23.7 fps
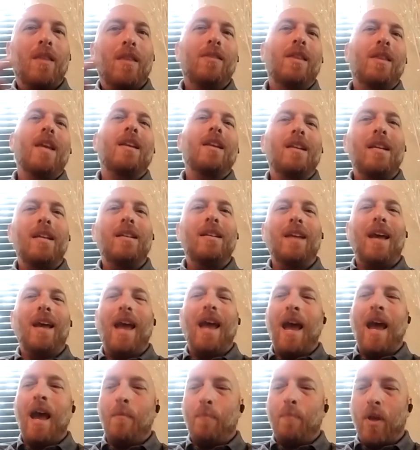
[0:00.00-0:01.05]
They need to
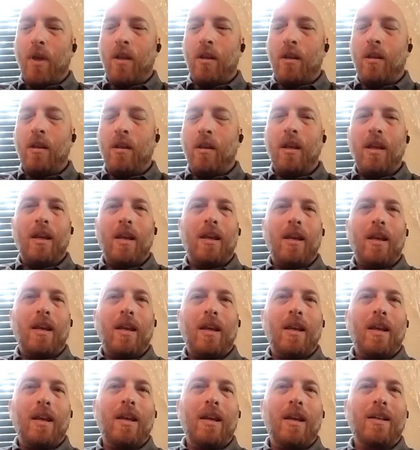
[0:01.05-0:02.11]
happen
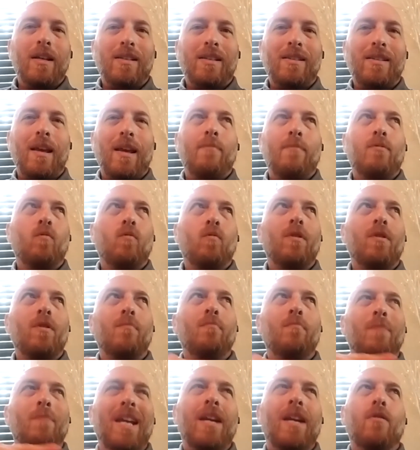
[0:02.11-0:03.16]
except with
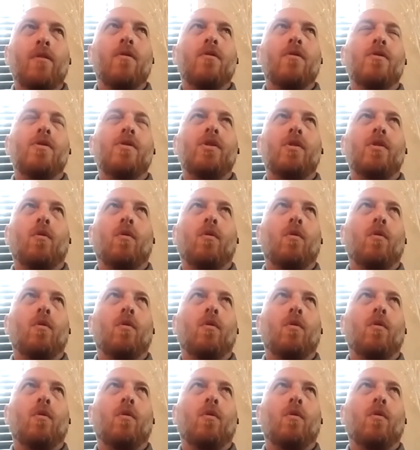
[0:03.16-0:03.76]
meters